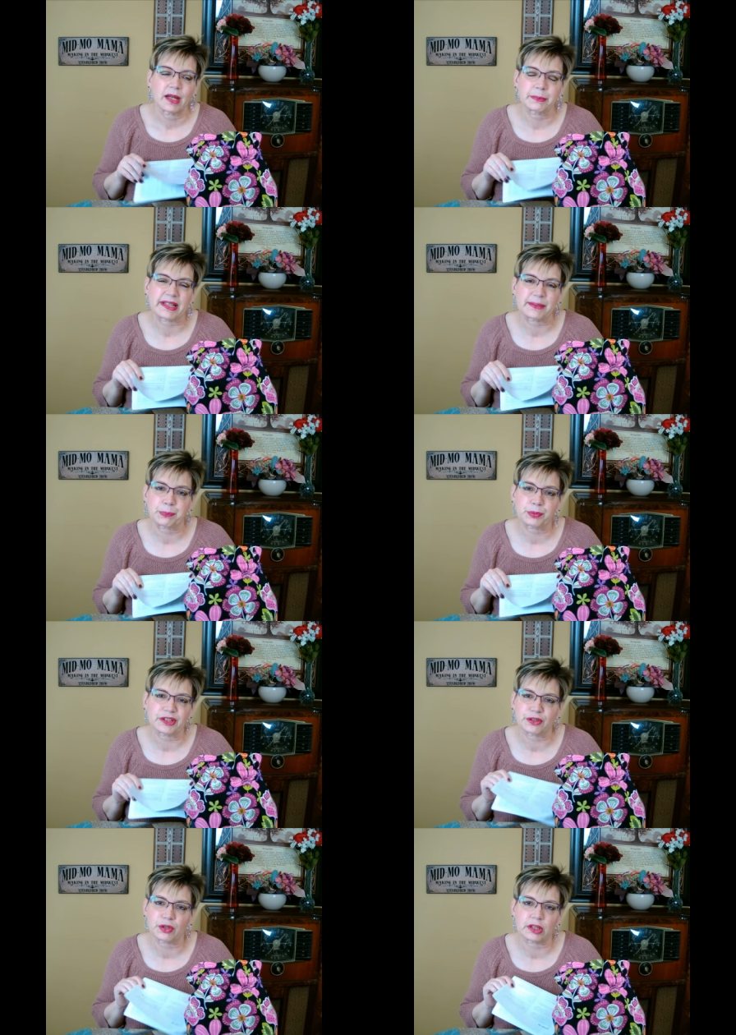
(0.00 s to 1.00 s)
my
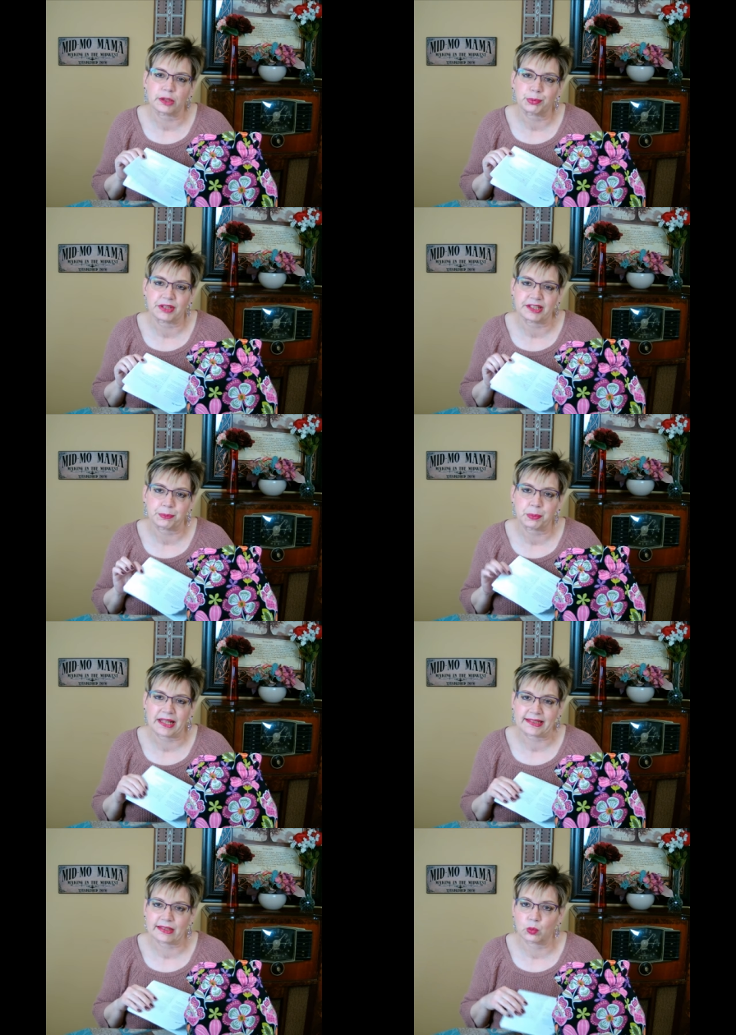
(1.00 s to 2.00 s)
printer only prints
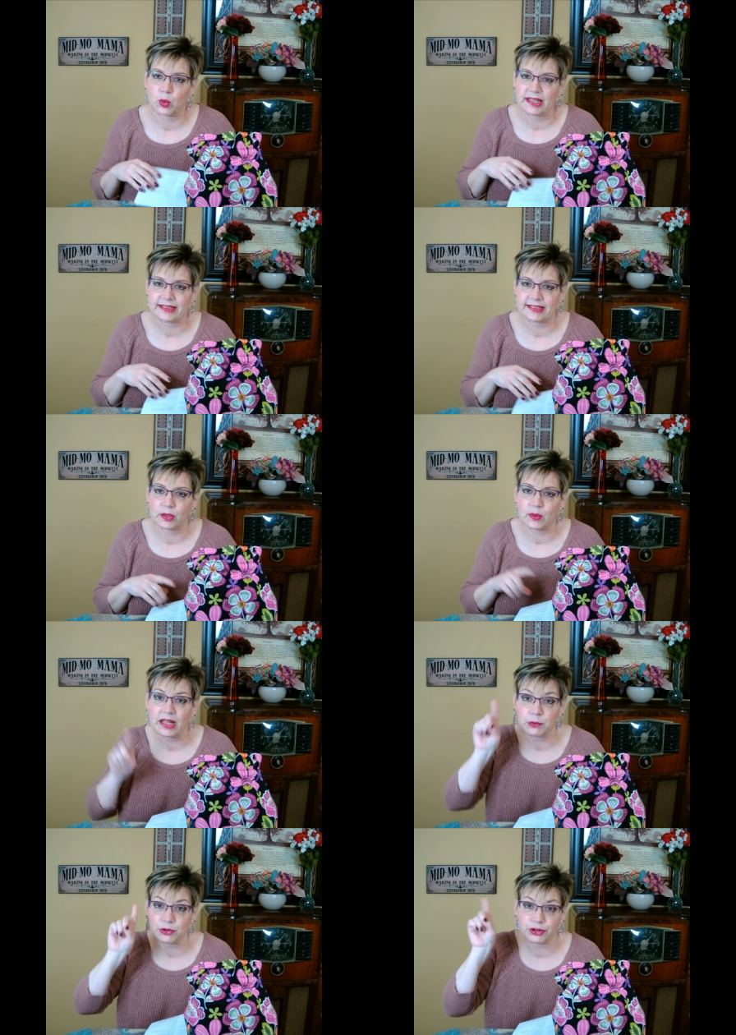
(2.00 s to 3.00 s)
black and white, so
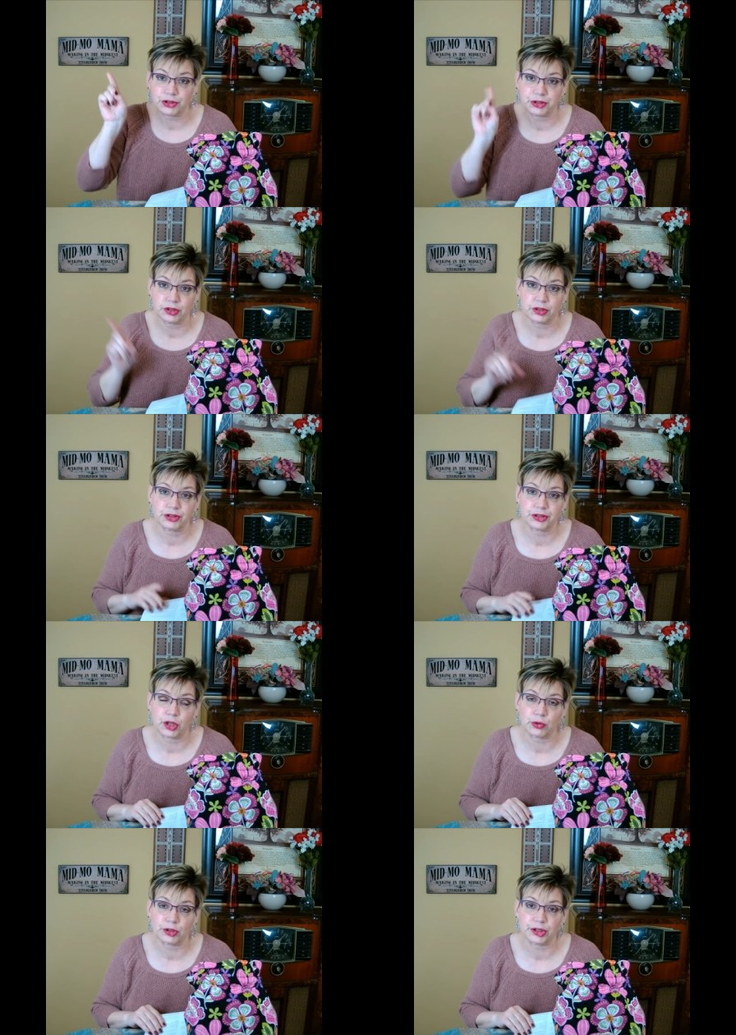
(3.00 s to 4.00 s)
I will sh
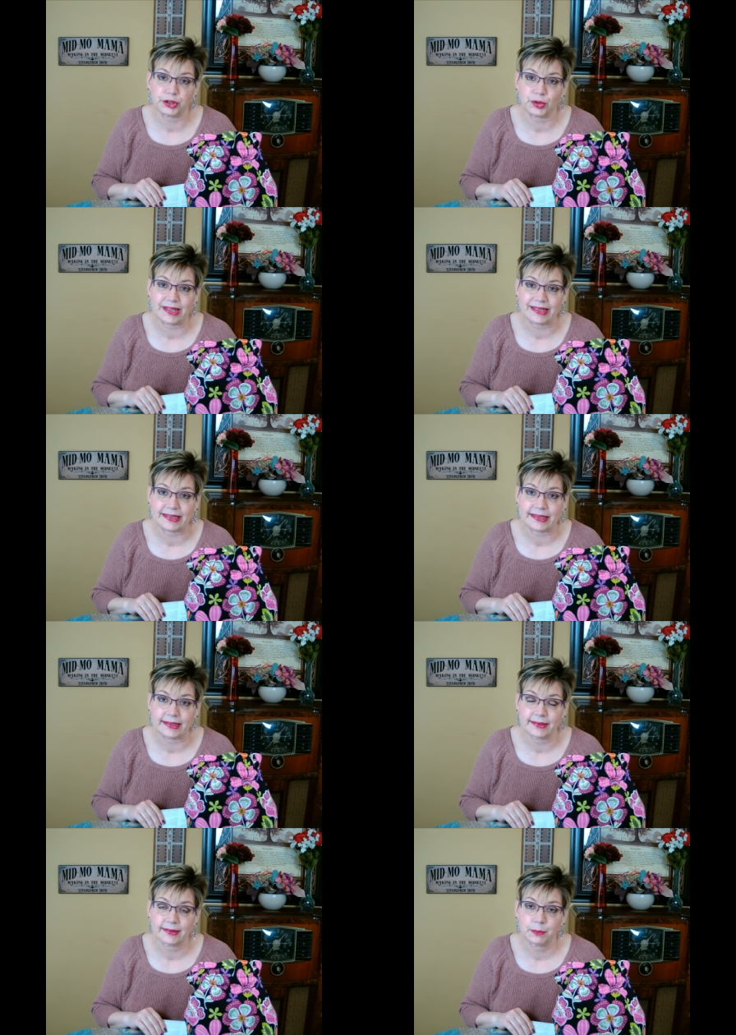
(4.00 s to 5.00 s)
show you a
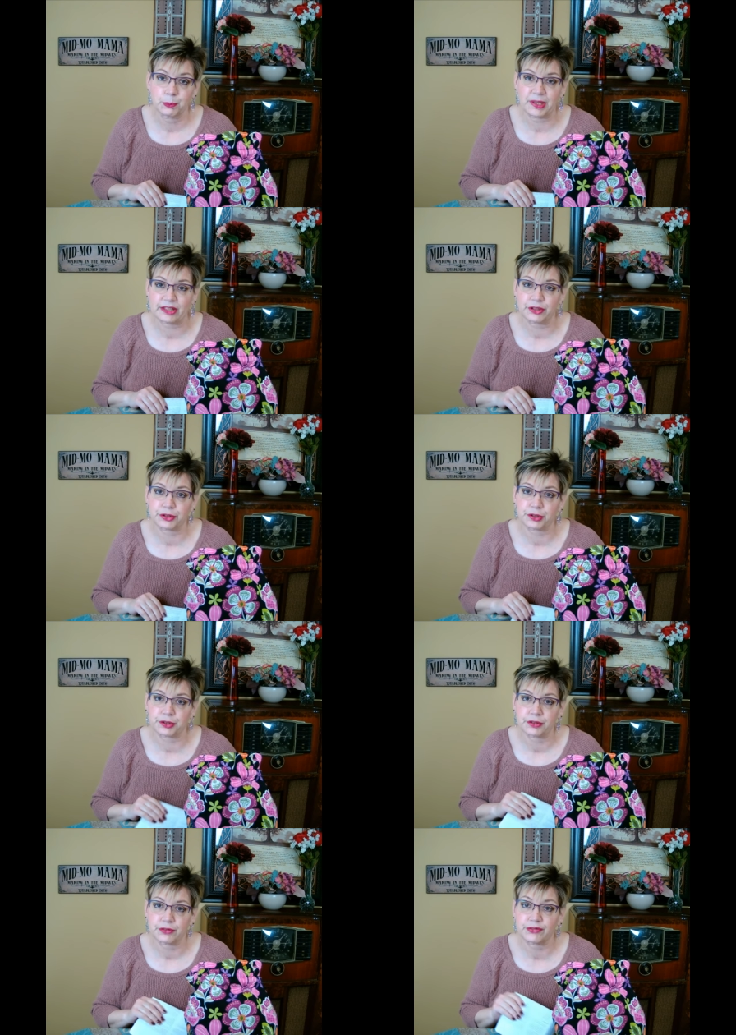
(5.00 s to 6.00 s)

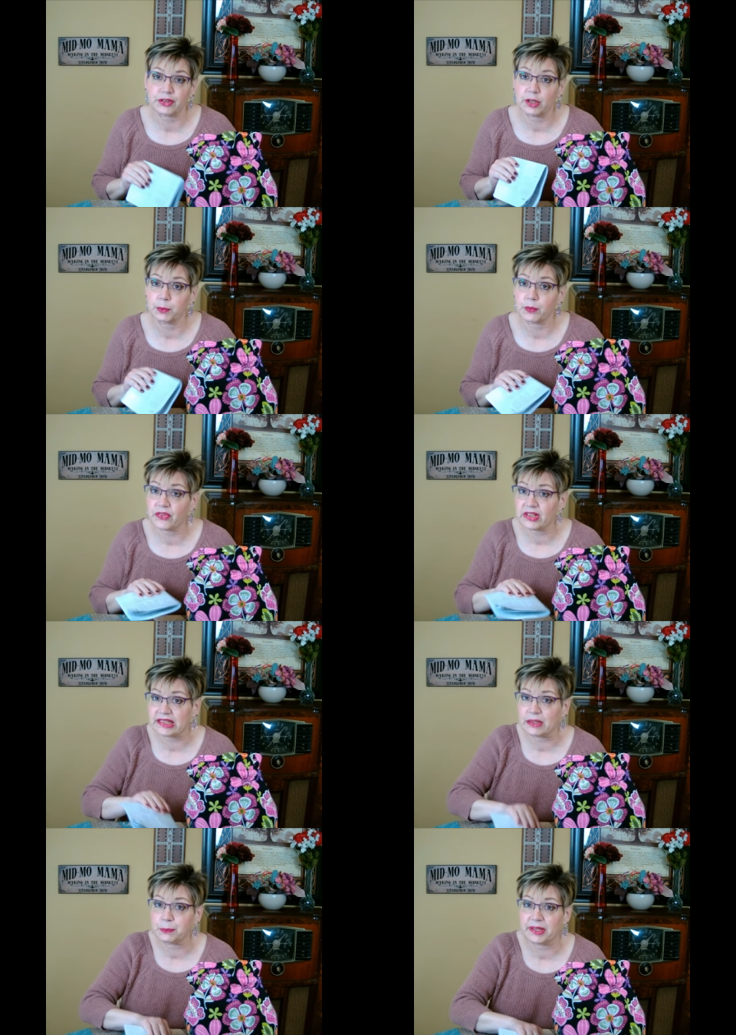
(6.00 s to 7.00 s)
picture from the
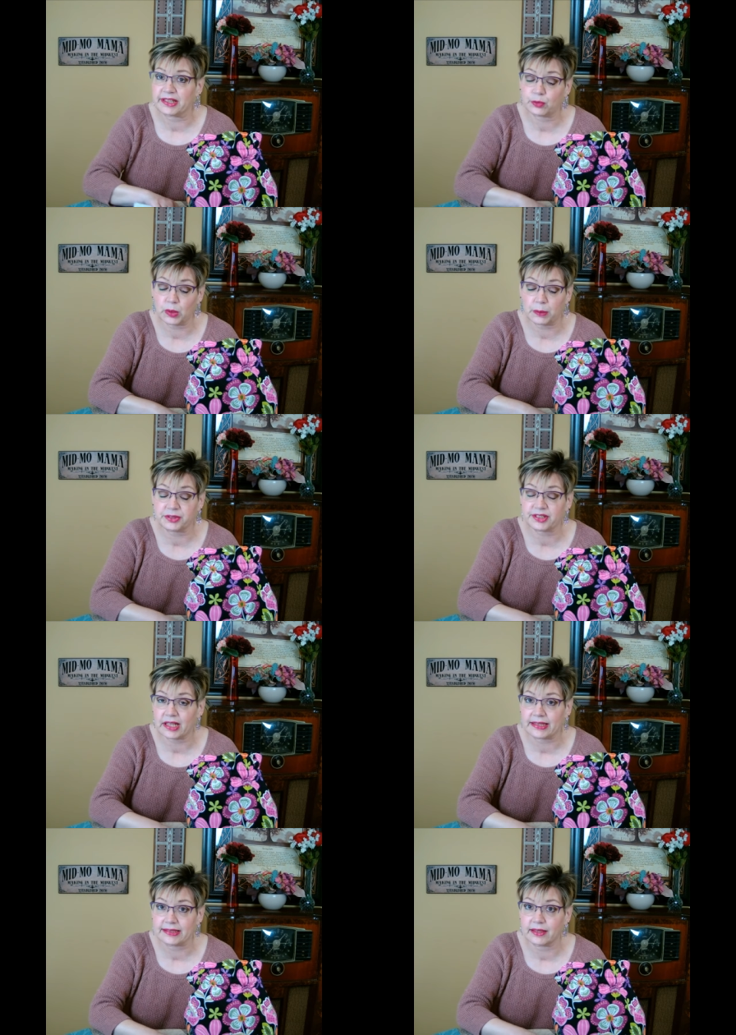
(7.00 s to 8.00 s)
Knit Picks
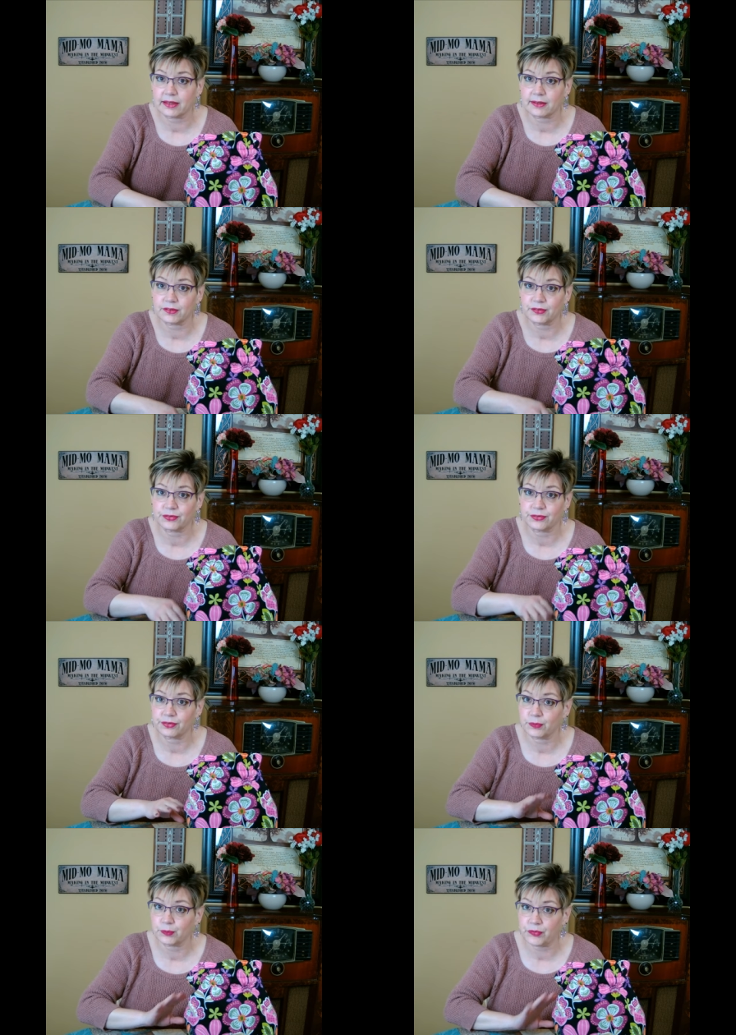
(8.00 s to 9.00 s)
website of
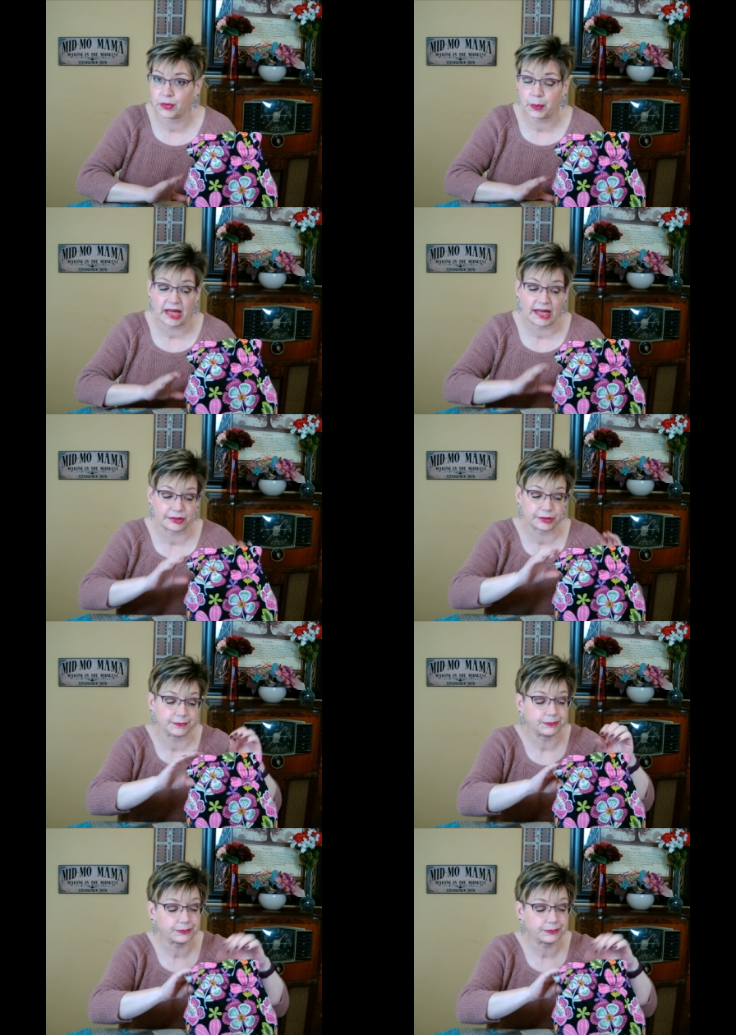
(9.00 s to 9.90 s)
the pattern.